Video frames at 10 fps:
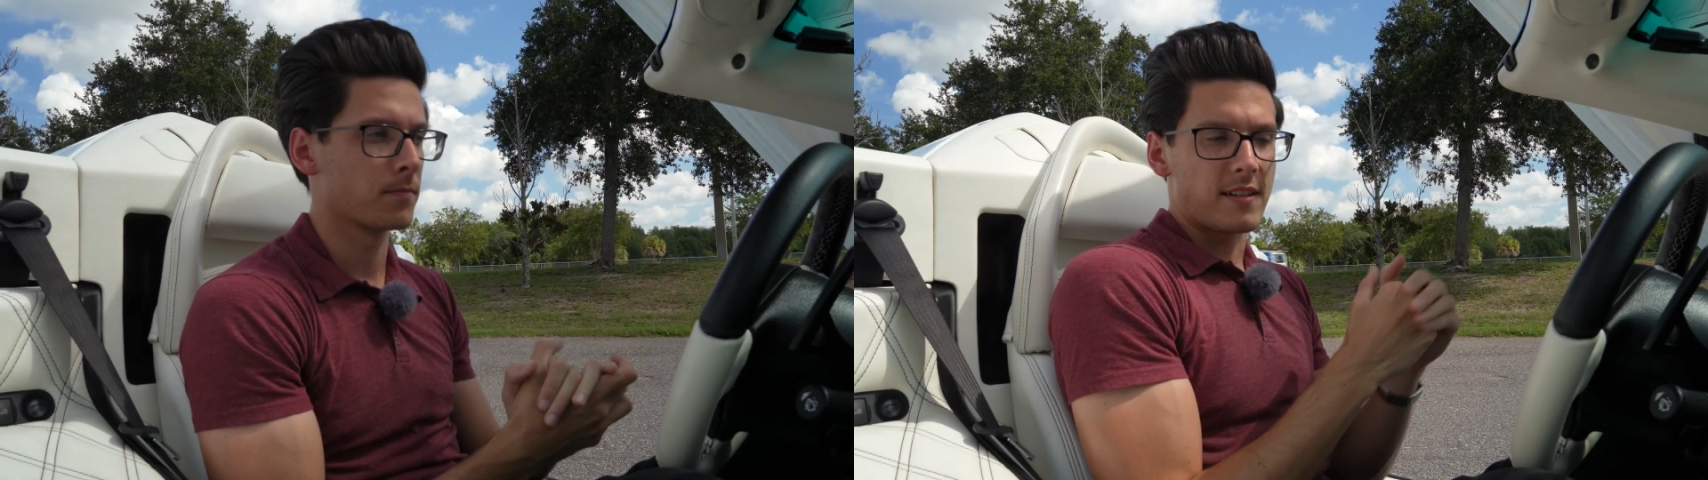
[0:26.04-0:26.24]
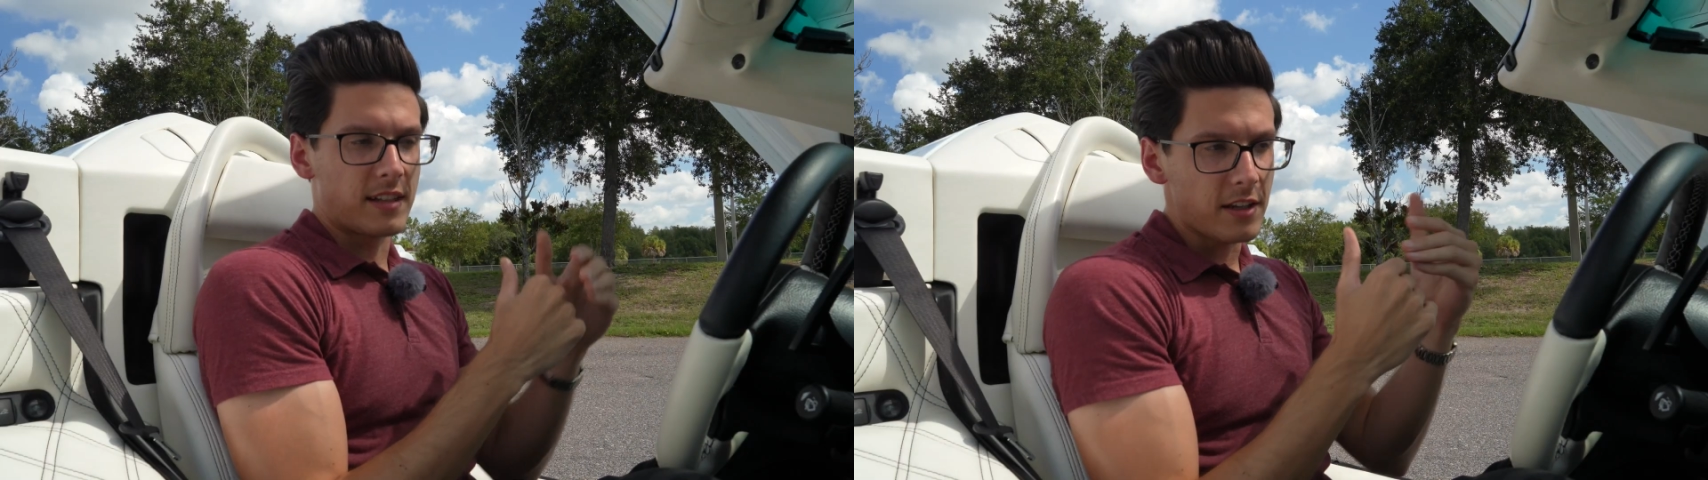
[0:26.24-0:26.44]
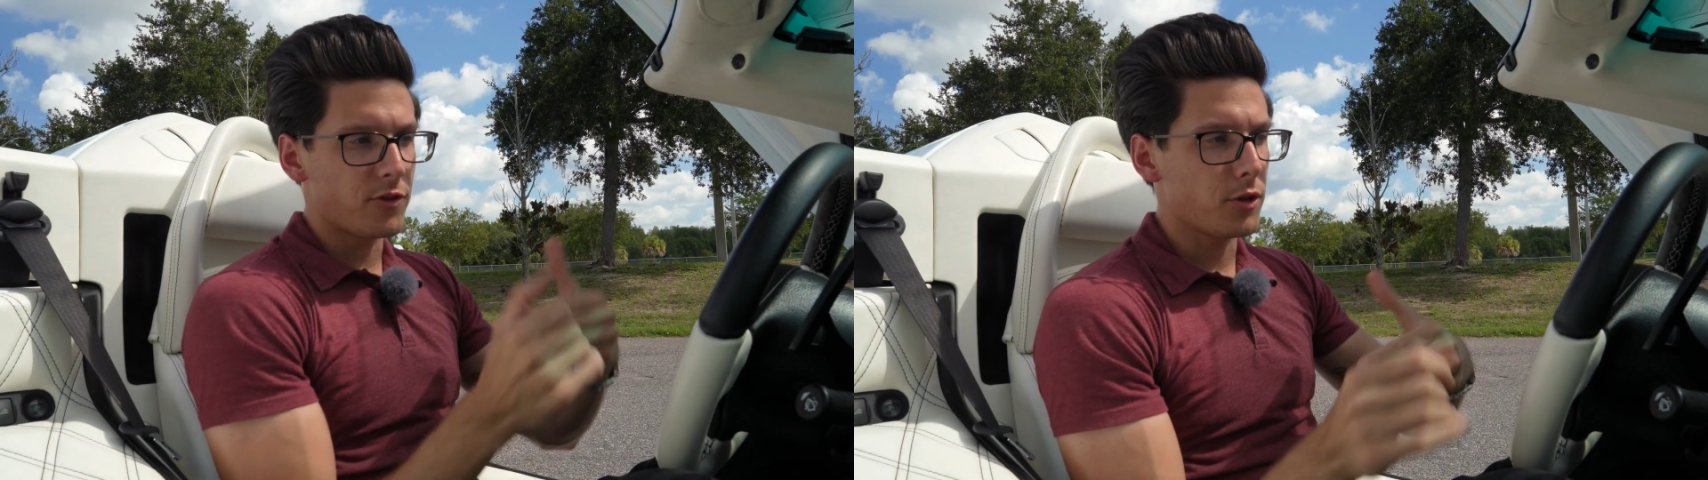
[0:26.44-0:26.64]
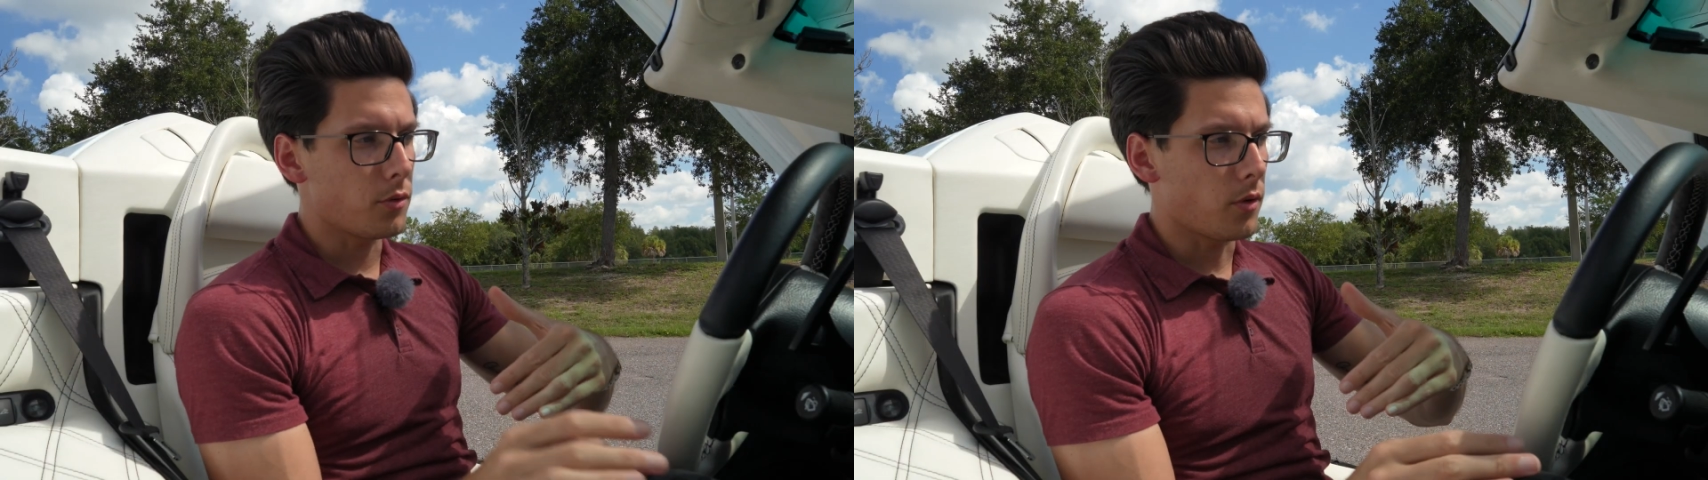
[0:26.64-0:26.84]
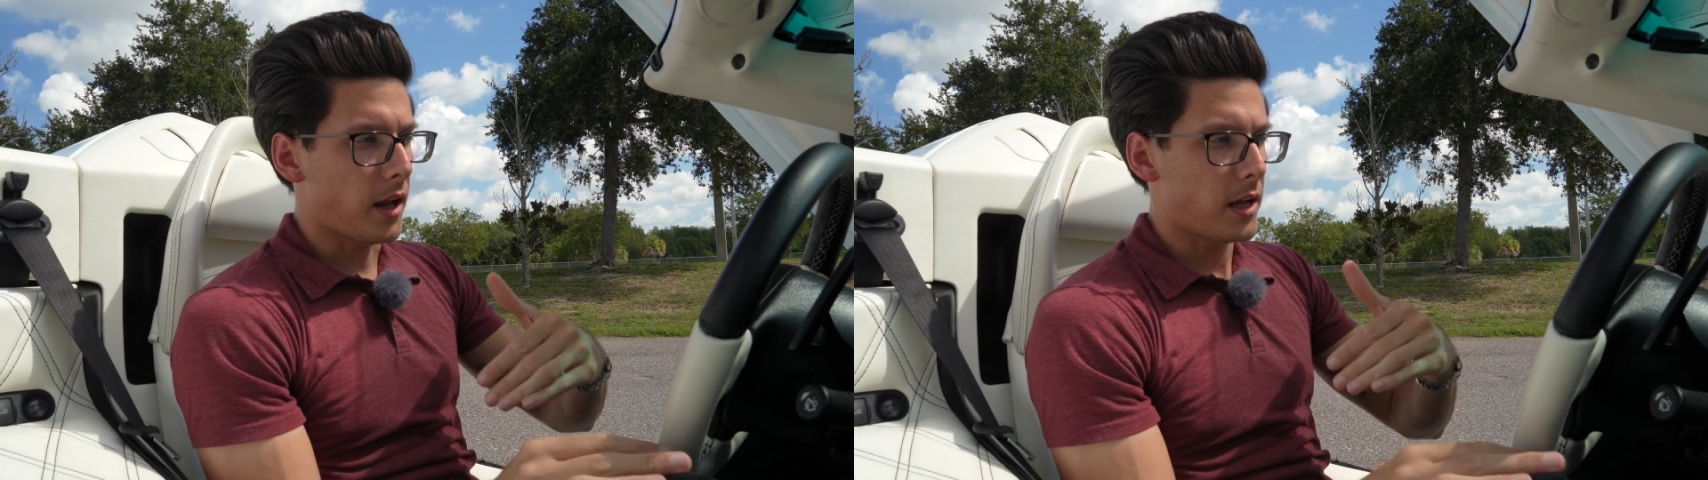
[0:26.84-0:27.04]
I did
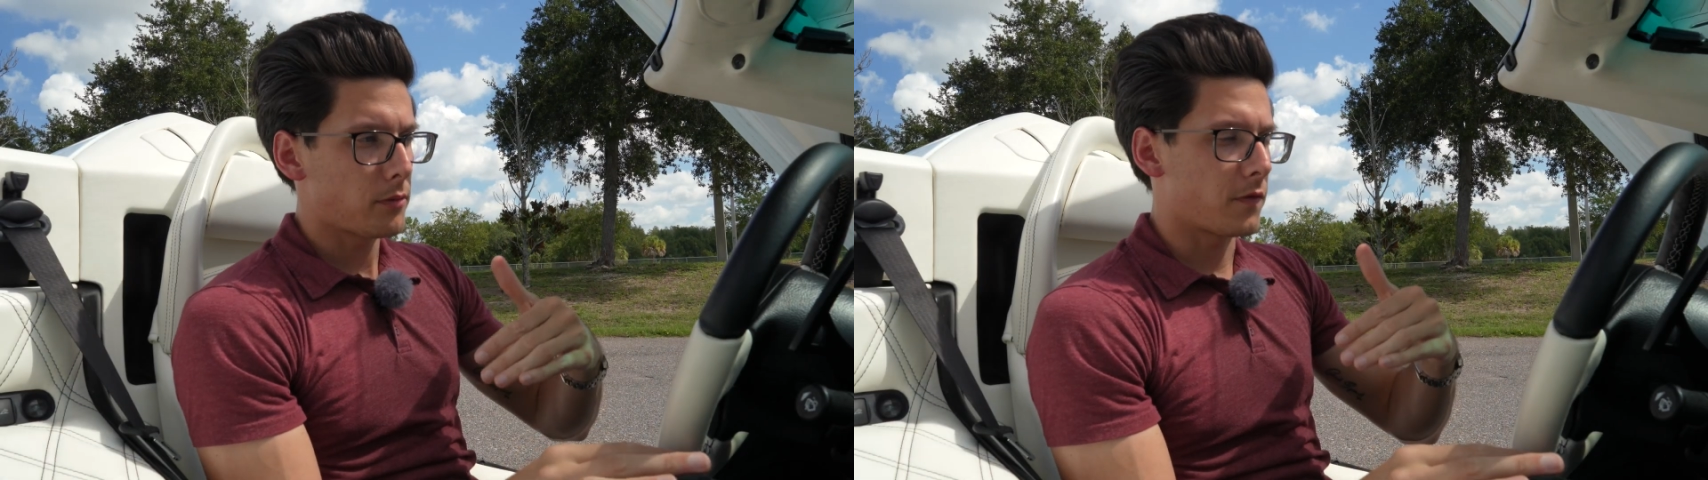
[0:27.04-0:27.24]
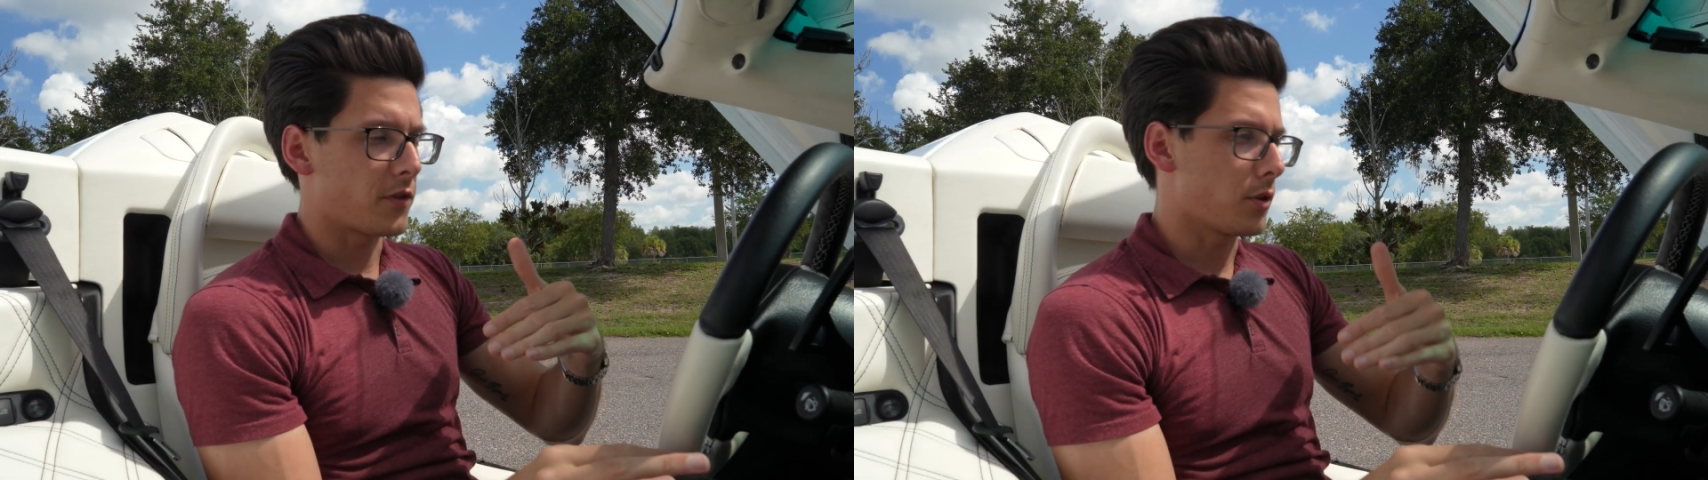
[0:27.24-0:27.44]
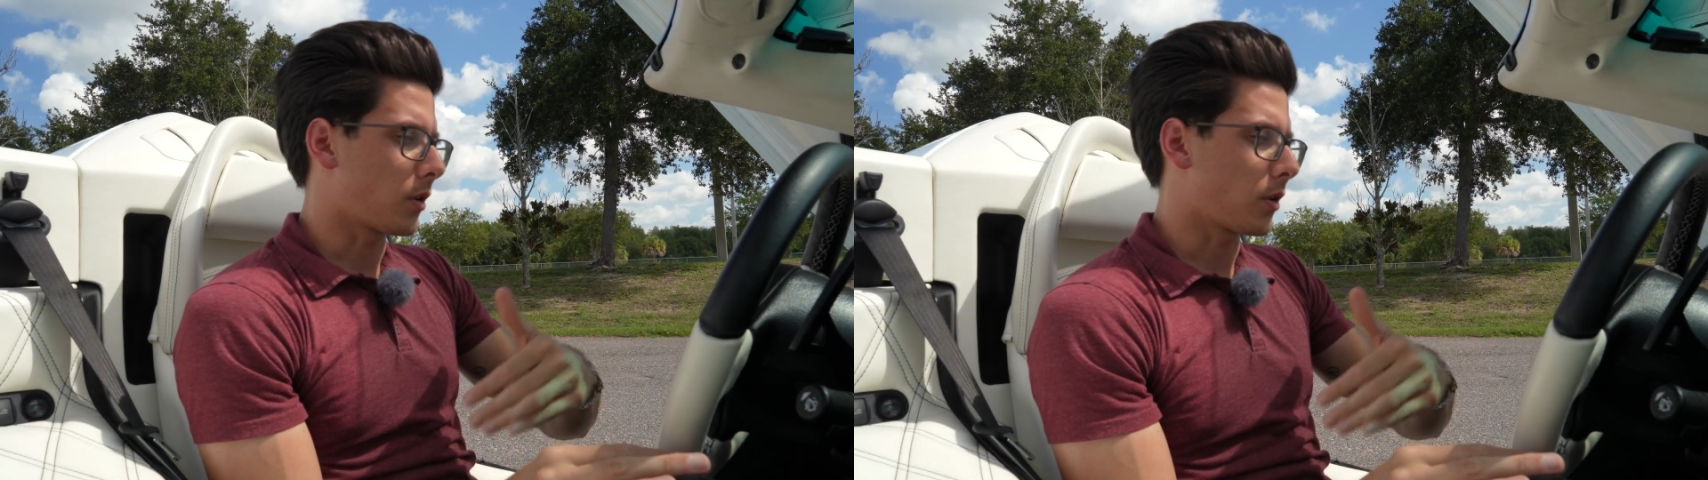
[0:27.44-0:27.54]
do a review